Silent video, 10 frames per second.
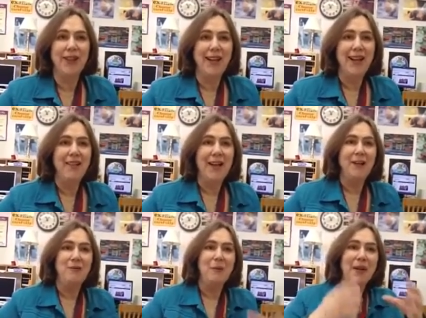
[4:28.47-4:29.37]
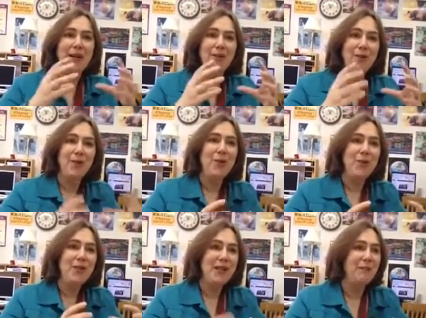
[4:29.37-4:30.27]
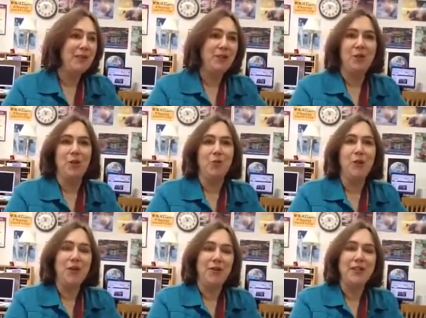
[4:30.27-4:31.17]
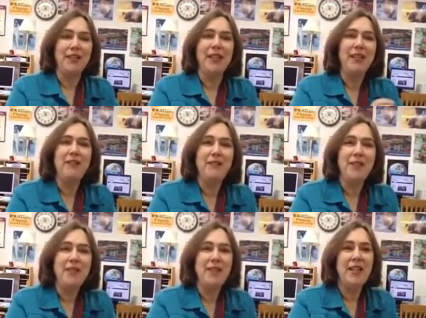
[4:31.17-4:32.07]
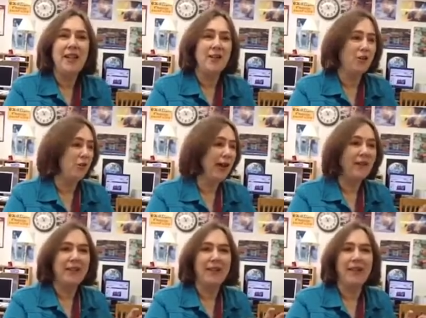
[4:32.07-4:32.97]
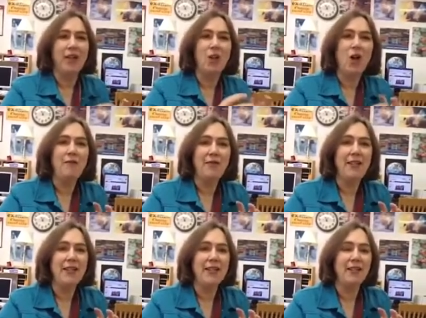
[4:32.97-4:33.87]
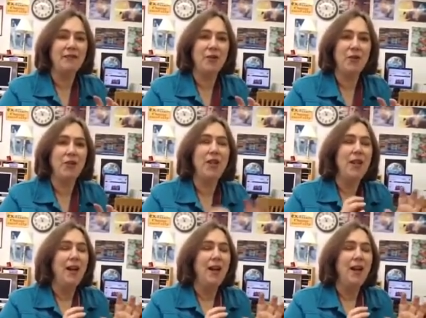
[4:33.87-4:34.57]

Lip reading: That when we learn something new, whether it's an inference test or calculating a confidence interval,